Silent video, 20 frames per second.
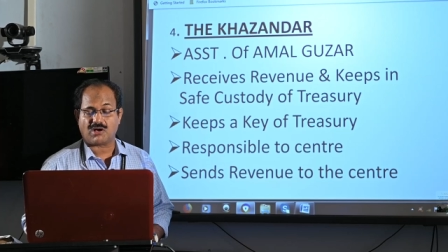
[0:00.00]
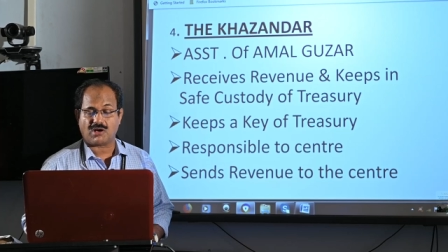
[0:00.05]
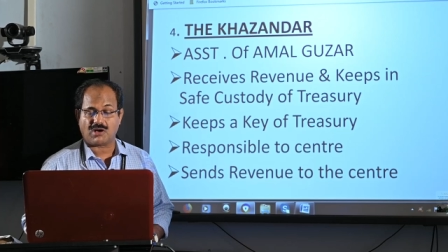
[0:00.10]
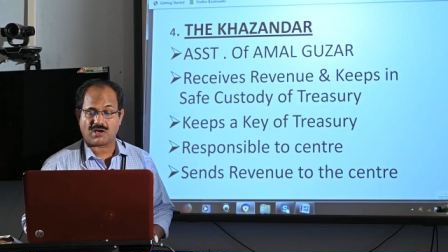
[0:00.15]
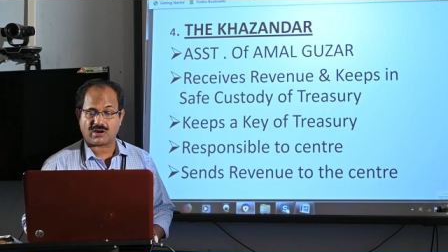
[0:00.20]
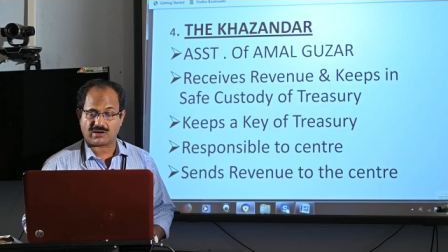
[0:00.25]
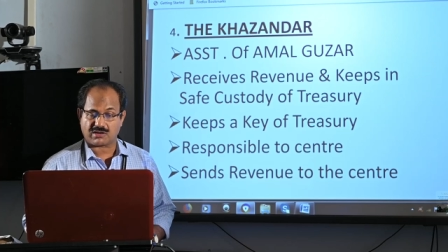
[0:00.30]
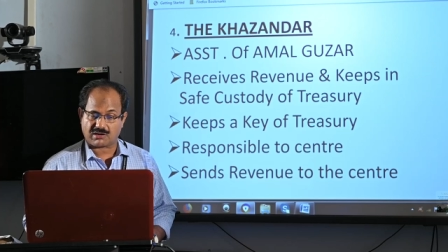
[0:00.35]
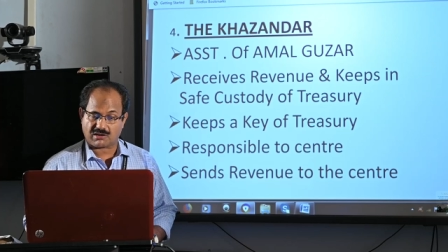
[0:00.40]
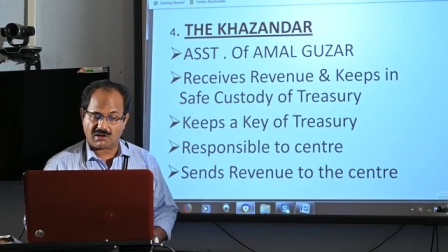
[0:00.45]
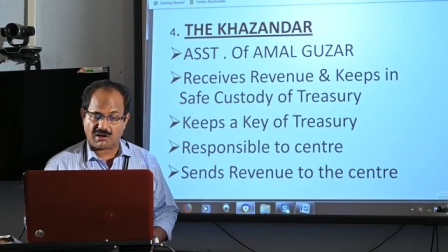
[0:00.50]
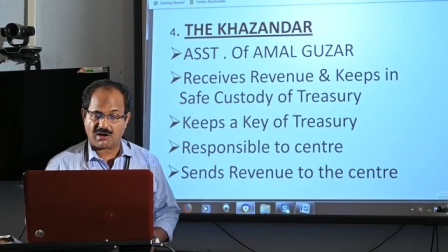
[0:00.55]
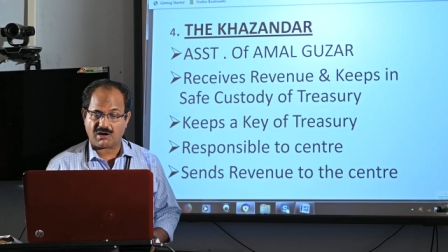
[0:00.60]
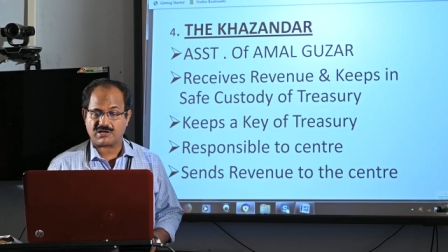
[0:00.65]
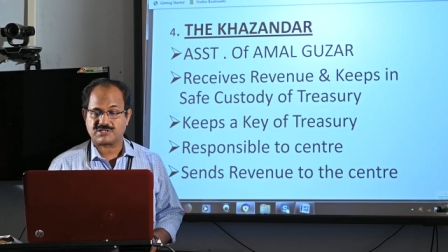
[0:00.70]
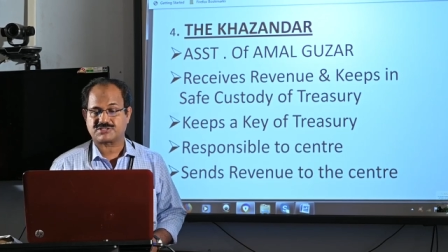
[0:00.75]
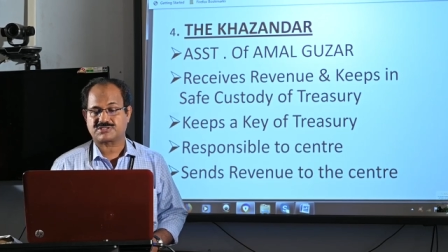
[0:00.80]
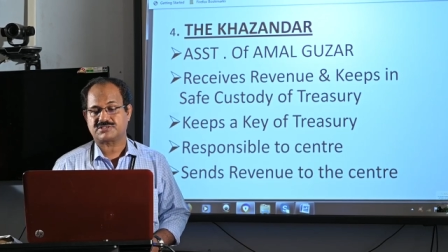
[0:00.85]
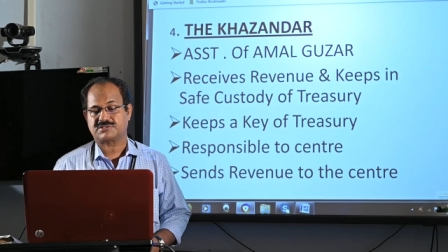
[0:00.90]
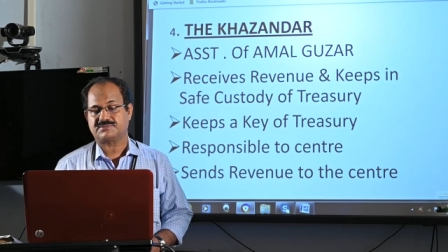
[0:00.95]
or
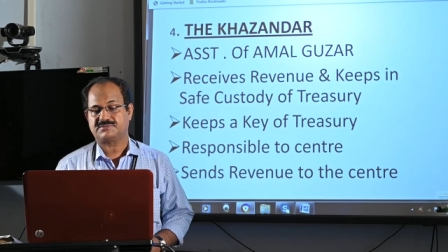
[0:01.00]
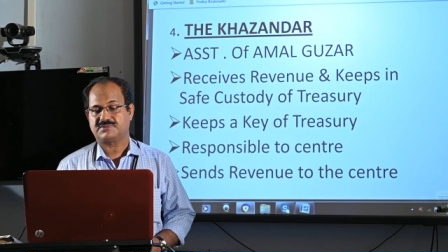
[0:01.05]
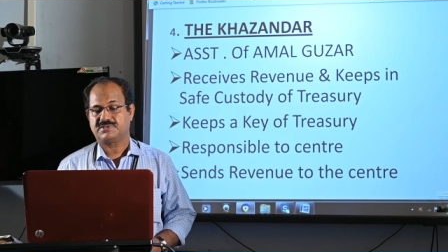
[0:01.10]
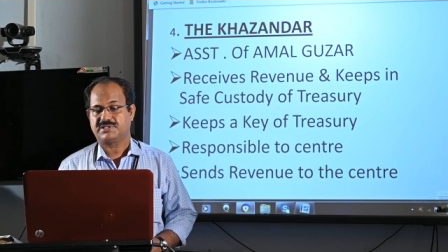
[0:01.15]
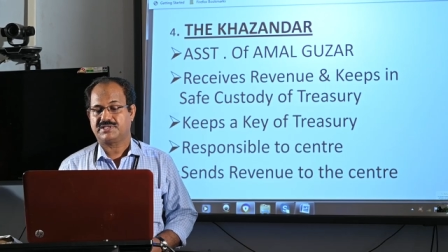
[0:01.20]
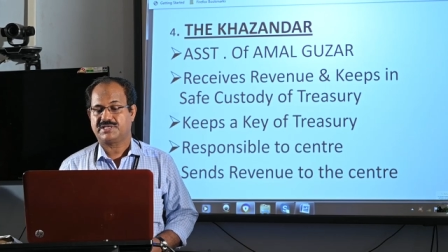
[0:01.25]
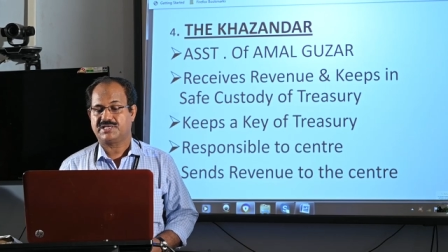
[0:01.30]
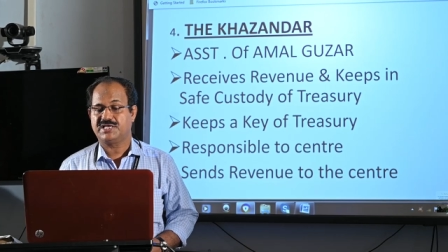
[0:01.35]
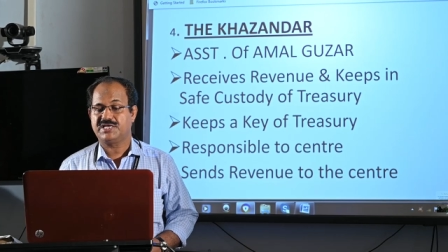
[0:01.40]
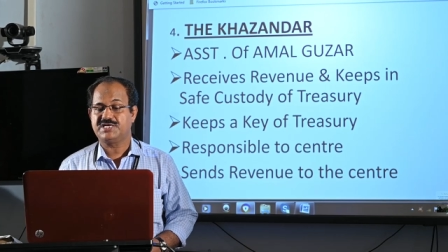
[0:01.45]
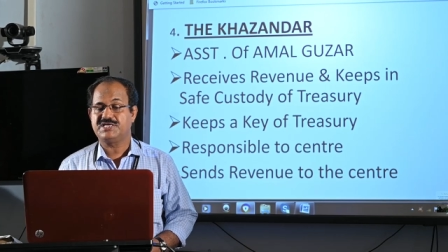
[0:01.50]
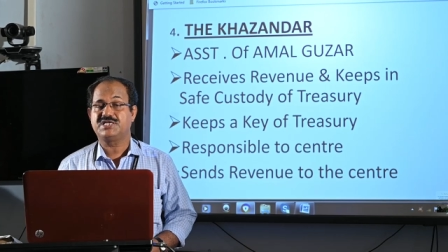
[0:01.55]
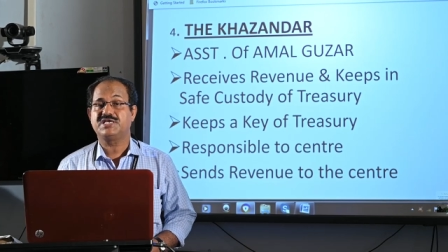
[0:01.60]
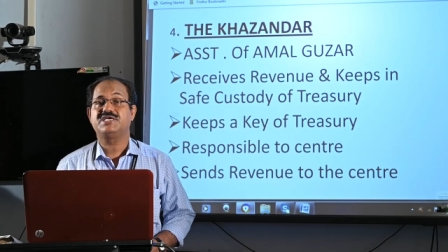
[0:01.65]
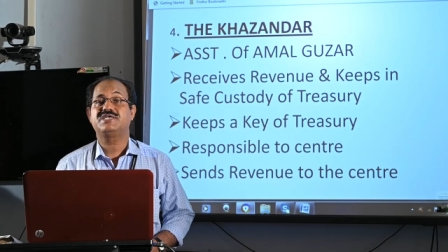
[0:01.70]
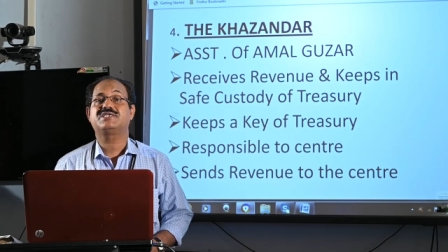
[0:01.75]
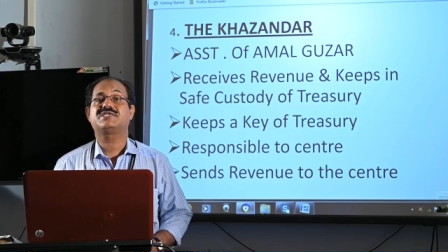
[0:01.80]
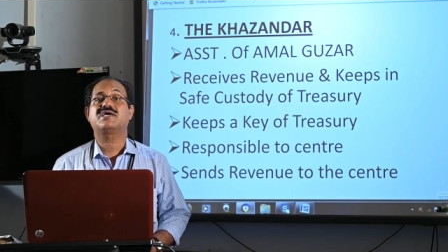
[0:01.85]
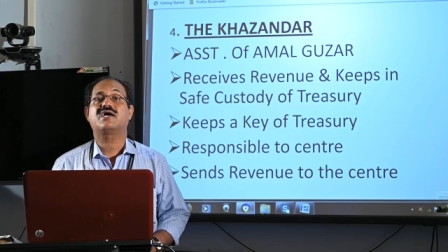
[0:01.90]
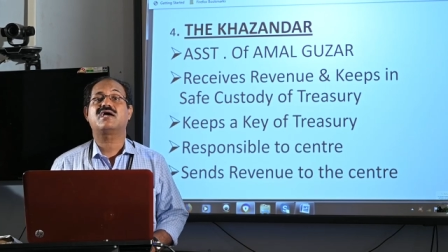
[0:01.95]
records in
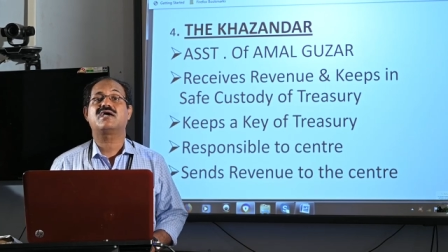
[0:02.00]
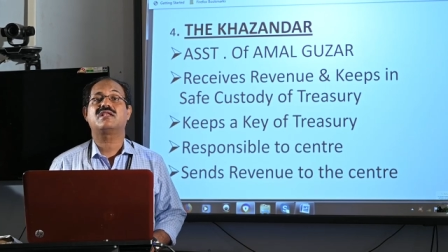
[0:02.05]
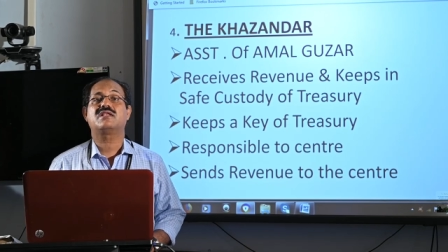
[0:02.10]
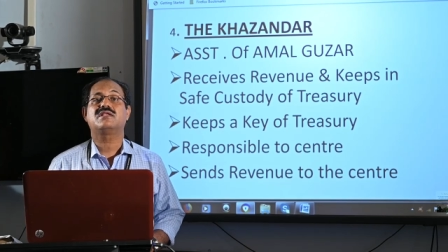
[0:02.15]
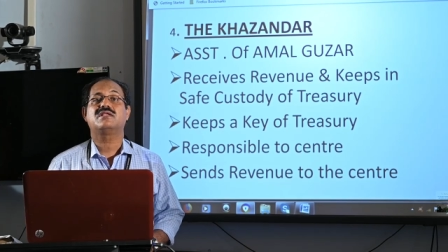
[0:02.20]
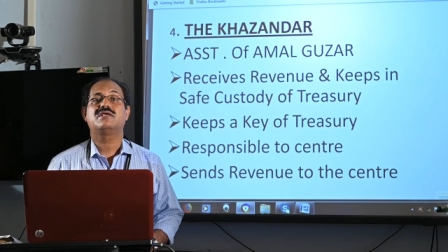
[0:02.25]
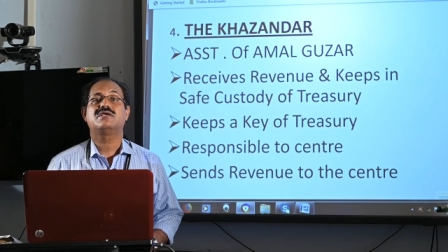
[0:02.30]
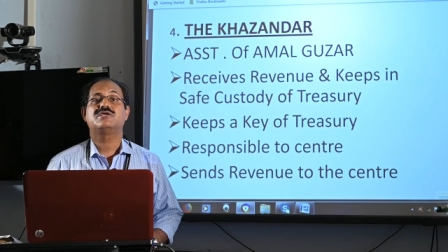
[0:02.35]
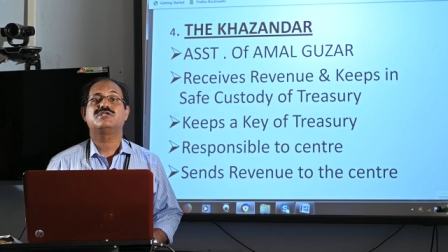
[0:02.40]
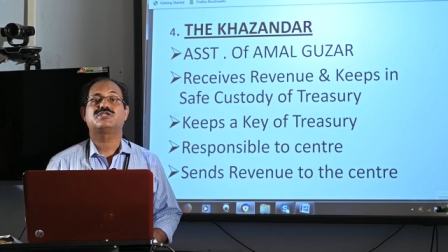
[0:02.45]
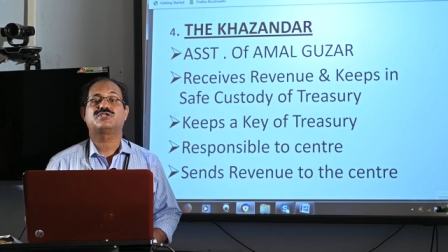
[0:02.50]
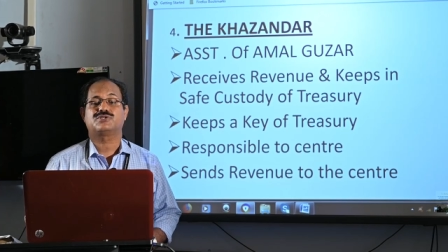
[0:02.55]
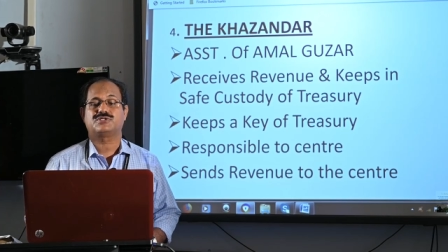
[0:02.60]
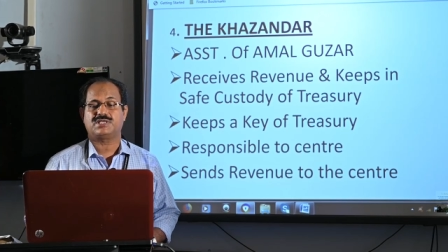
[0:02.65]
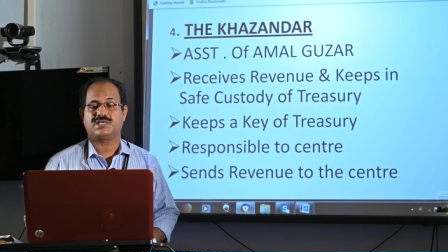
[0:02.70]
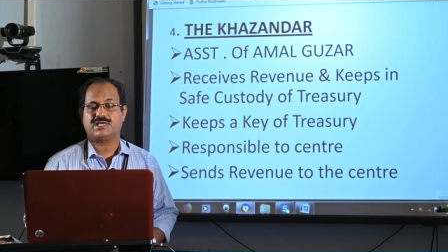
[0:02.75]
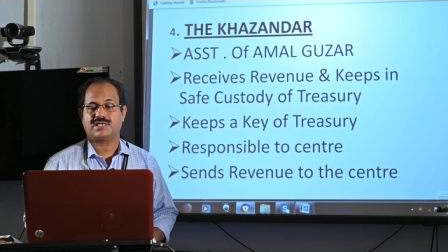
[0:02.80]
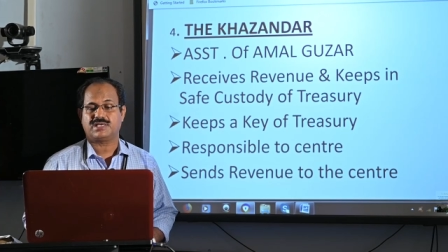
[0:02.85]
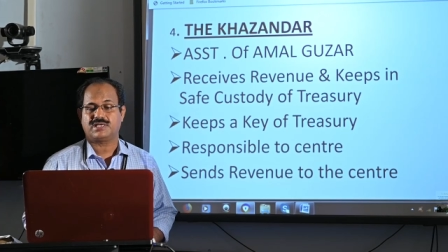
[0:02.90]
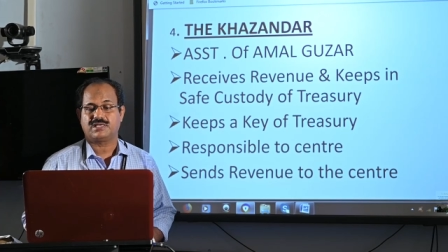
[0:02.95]
detail to
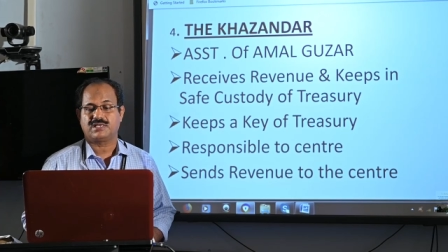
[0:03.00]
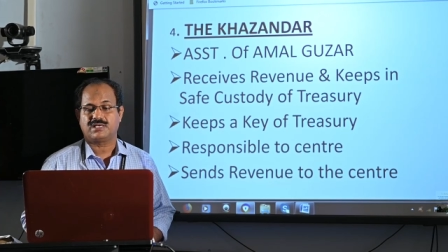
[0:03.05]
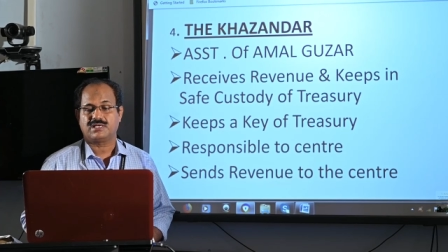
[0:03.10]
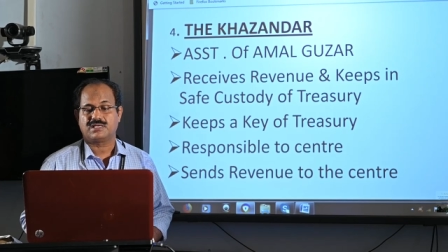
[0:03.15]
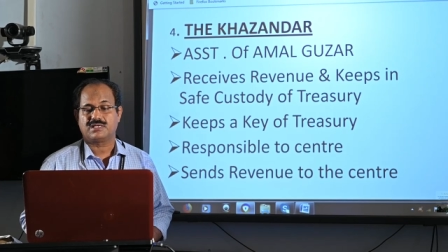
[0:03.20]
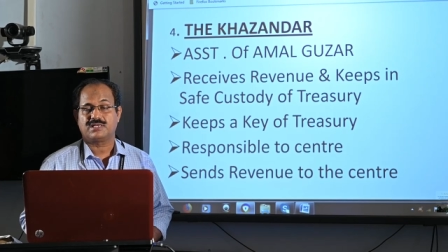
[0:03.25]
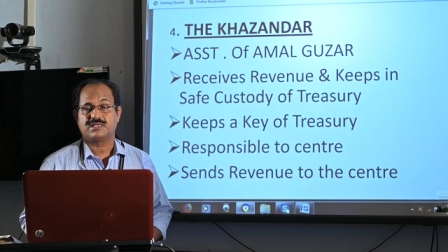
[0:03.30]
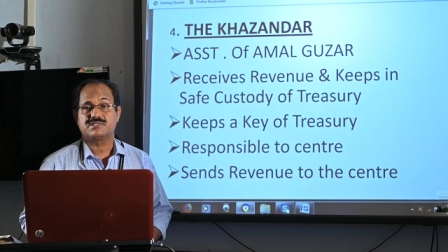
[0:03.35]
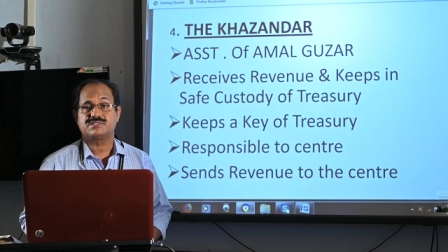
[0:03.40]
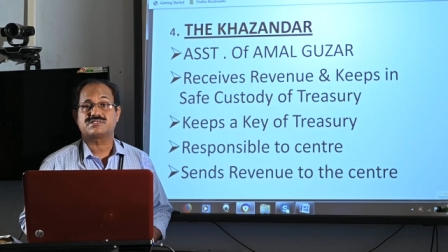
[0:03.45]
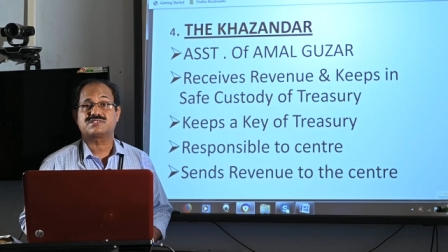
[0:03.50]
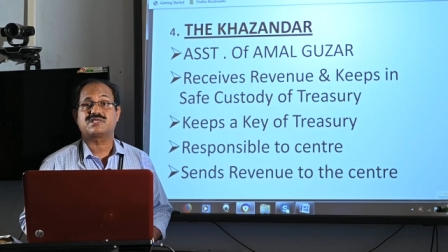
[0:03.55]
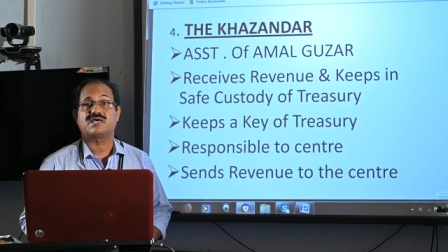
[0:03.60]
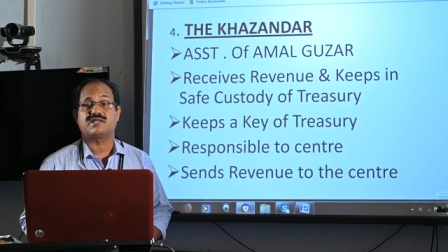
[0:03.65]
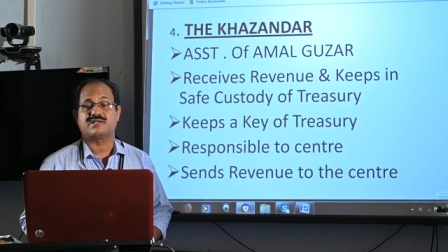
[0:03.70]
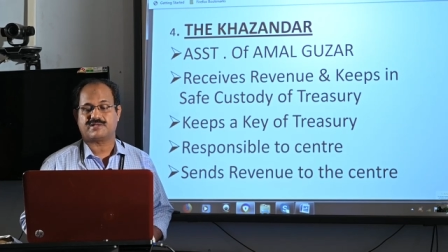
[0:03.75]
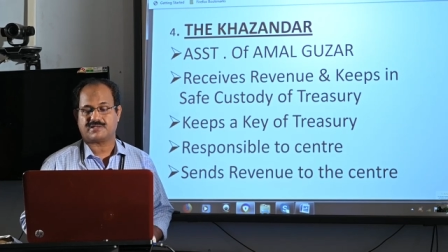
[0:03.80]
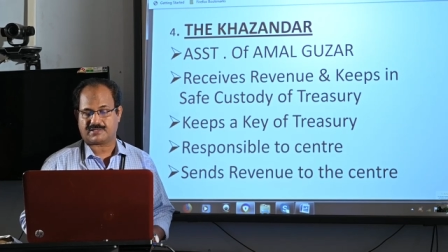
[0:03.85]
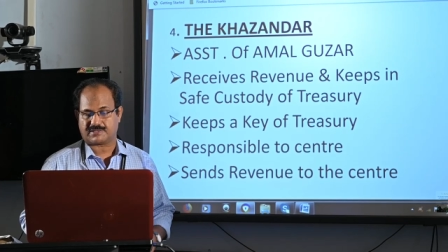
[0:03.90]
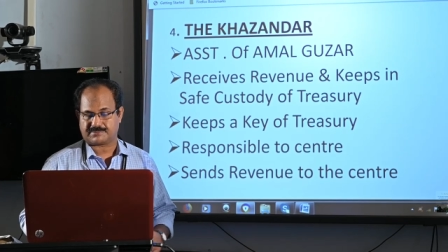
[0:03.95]
the
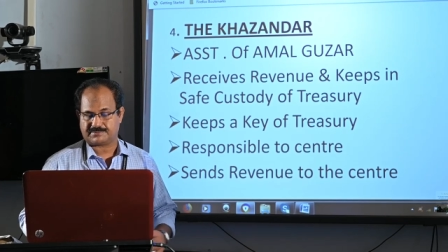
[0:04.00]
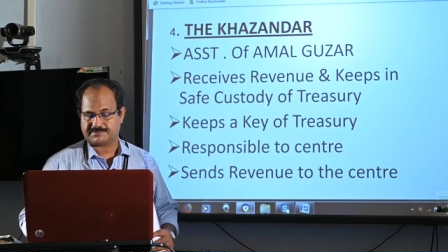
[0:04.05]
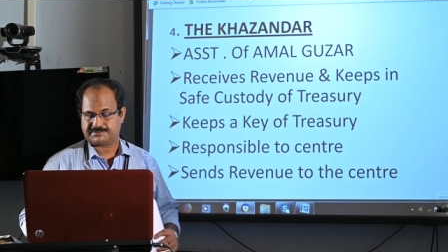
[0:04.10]
center.